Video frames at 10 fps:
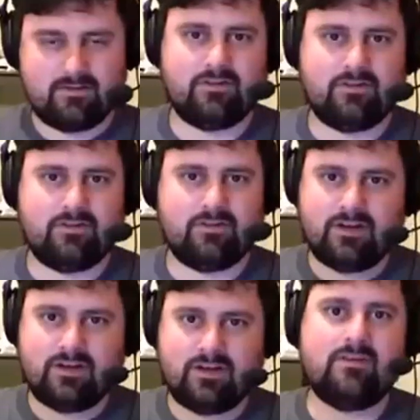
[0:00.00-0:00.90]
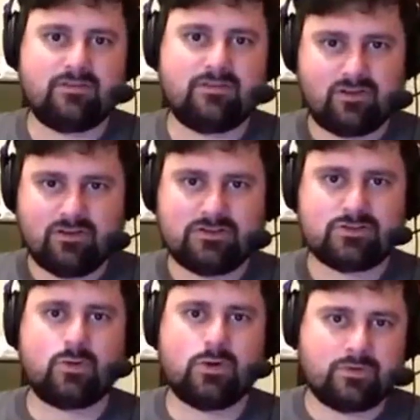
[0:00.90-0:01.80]
good
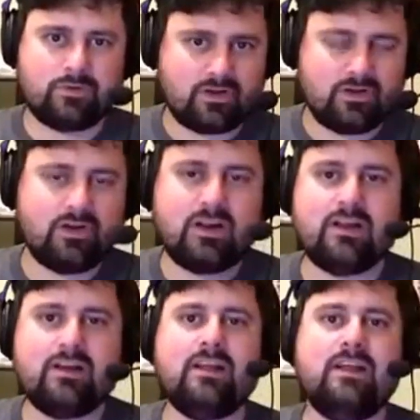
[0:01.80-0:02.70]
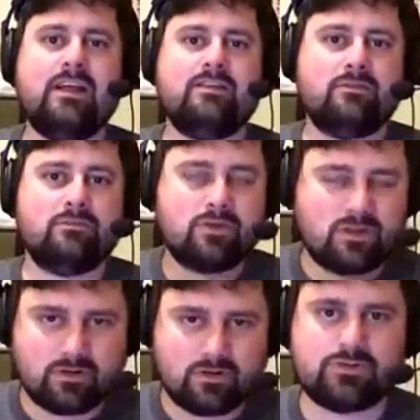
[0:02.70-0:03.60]
story with a good ending and some
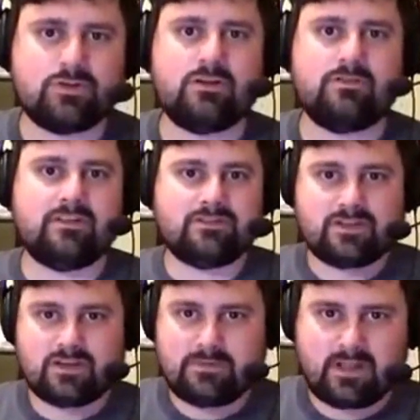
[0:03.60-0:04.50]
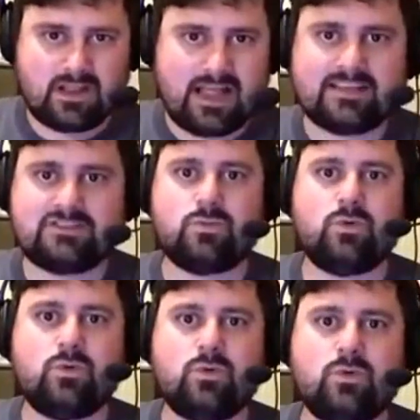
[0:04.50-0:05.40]
closure. If this is going to be the last
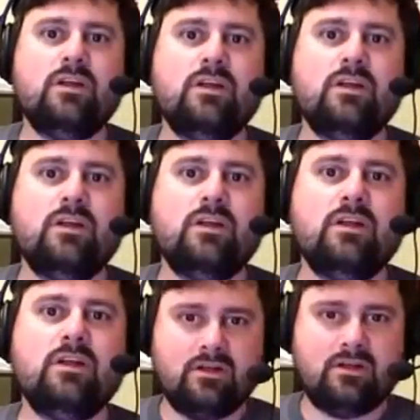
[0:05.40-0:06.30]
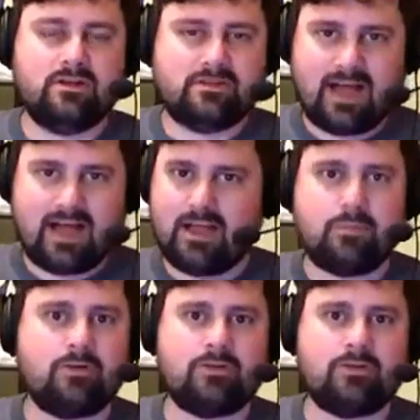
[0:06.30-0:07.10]
one, tie up all the